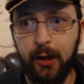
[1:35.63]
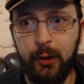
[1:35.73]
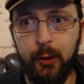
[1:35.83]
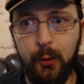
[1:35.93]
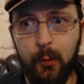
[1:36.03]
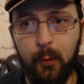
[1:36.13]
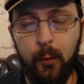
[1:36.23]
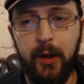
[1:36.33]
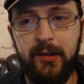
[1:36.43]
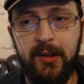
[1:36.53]
who
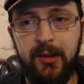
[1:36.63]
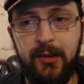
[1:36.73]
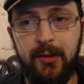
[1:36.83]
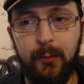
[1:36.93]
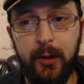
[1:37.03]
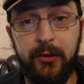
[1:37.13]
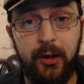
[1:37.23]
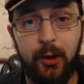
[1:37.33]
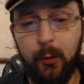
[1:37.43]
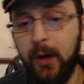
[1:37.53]
wants to
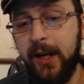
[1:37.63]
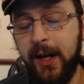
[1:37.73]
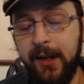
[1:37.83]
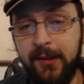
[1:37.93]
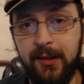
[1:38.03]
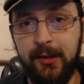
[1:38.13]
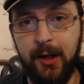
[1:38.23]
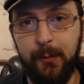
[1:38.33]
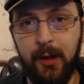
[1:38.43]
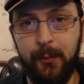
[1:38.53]
know why I think
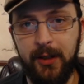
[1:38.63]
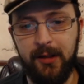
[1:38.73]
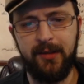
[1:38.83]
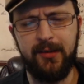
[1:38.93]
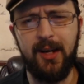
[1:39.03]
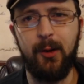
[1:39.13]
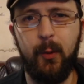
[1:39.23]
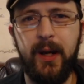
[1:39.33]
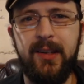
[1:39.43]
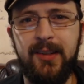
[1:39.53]
Tom Bombadil is not
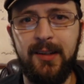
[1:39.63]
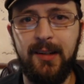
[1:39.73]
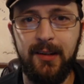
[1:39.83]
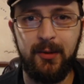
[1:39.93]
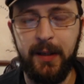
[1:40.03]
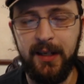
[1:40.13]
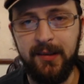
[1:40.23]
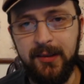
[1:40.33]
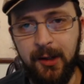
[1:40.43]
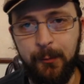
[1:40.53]
wasted
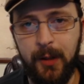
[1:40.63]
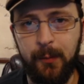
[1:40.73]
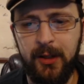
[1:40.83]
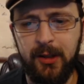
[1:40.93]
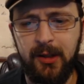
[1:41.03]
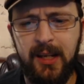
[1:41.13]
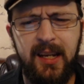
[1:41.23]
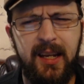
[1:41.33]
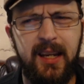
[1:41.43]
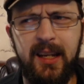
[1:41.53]
space. Tom Bombadil
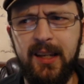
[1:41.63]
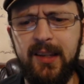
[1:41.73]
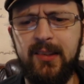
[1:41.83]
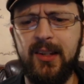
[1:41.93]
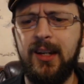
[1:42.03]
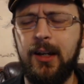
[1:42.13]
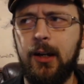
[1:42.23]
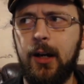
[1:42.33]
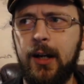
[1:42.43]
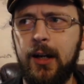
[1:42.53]
is
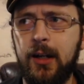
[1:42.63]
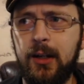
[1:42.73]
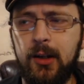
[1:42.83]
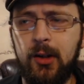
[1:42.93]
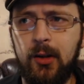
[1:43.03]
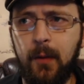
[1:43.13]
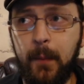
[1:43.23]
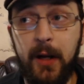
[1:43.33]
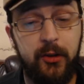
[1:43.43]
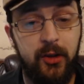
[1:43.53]
a
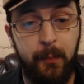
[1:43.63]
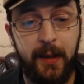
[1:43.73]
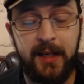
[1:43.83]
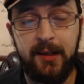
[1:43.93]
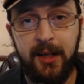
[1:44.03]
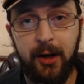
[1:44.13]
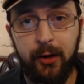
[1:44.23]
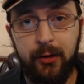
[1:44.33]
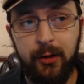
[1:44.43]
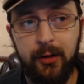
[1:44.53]
much debated
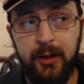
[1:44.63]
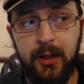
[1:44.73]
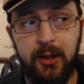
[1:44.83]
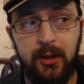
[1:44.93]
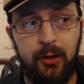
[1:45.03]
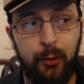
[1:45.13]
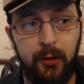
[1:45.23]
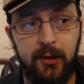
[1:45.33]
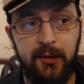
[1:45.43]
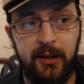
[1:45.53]
character in
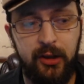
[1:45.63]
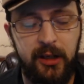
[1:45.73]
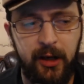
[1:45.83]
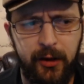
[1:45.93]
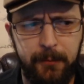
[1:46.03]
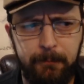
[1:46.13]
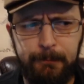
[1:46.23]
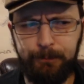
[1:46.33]
Tolkien's Legendarium.